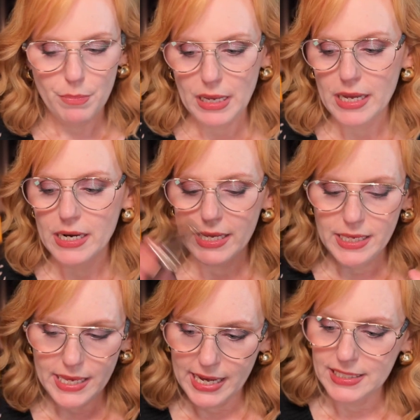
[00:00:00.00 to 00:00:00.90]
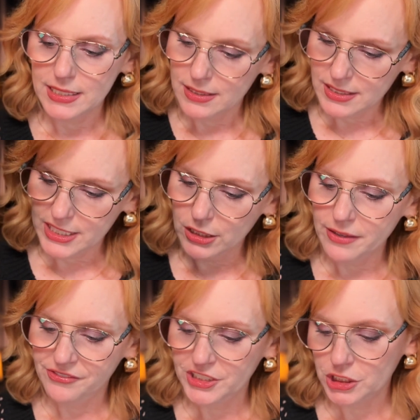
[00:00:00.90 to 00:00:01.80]
But yes, still
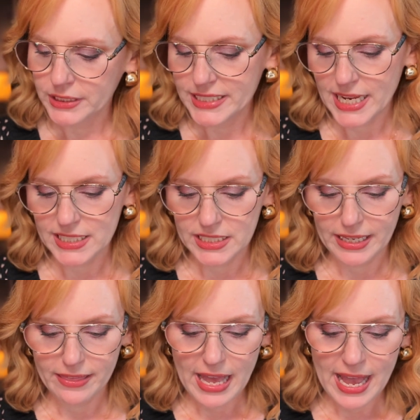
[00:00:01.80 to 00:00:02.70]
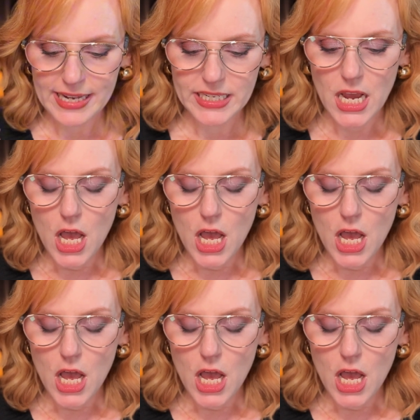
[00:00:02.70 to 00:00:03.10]
officially testing that